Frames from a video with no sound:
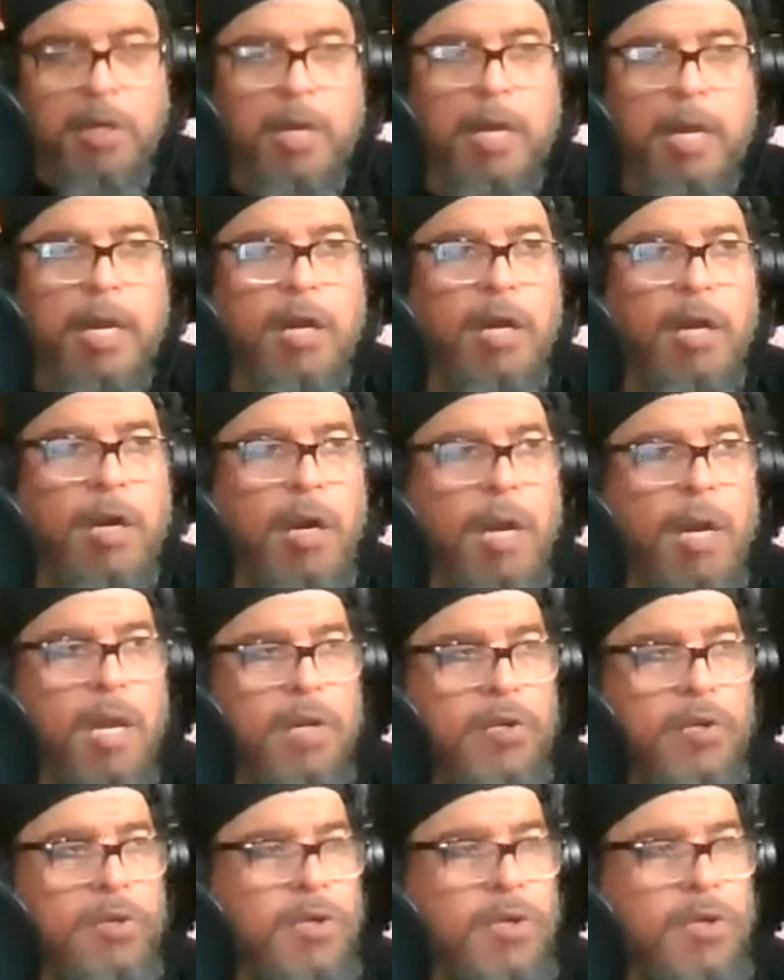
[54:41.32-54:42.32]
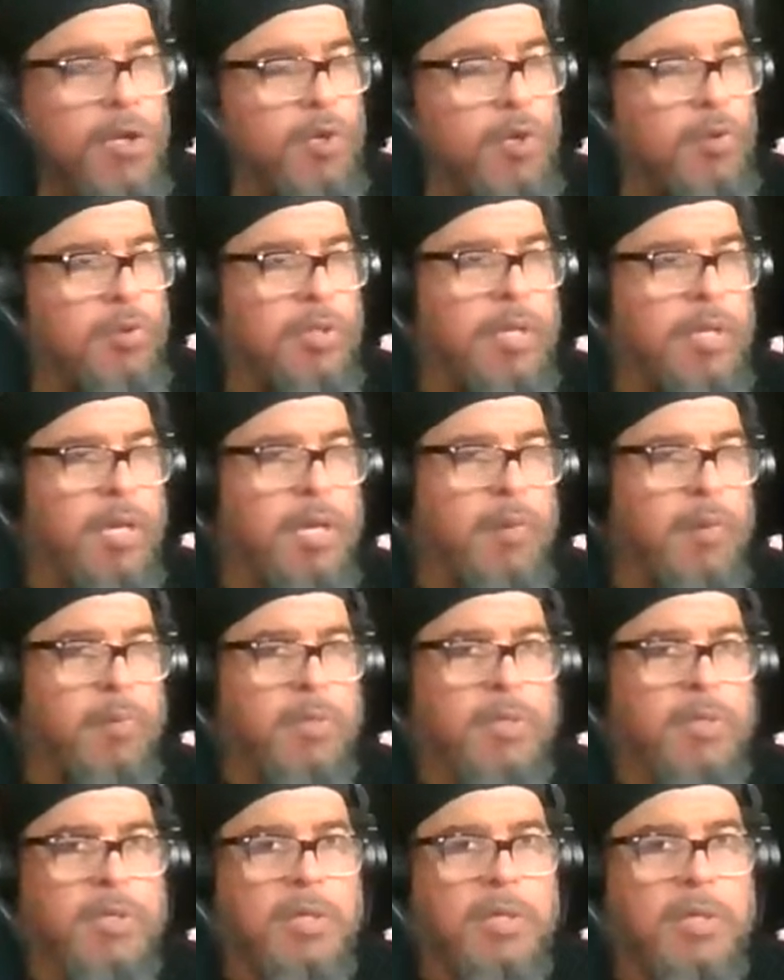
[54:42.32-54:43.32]
air on Tuesday,
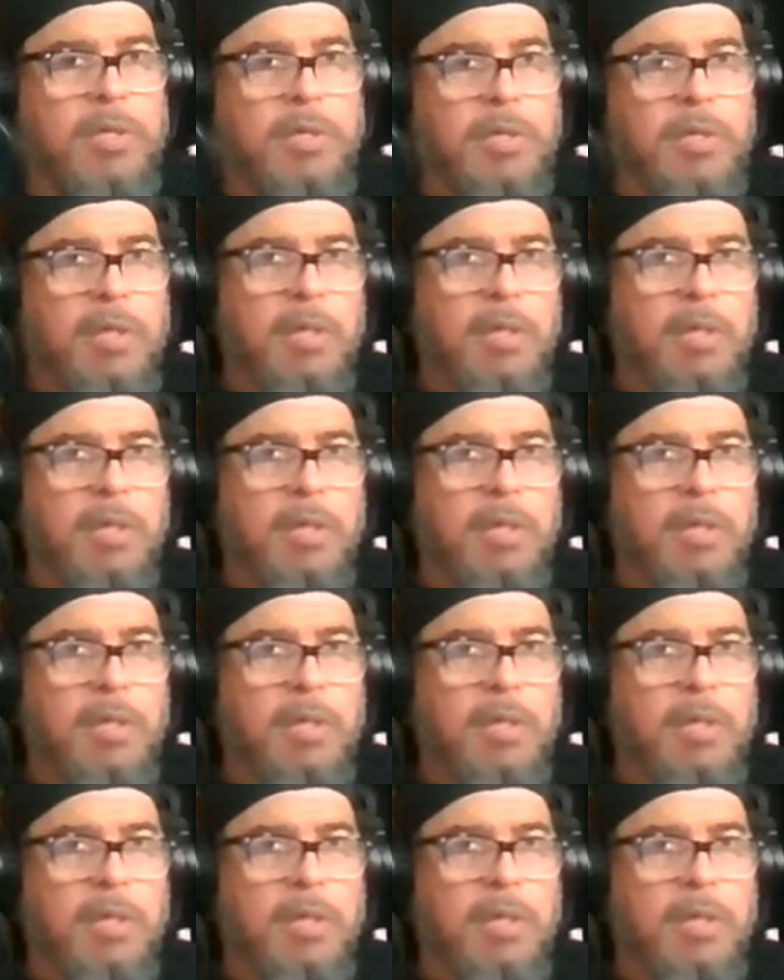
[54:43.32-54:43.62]
which is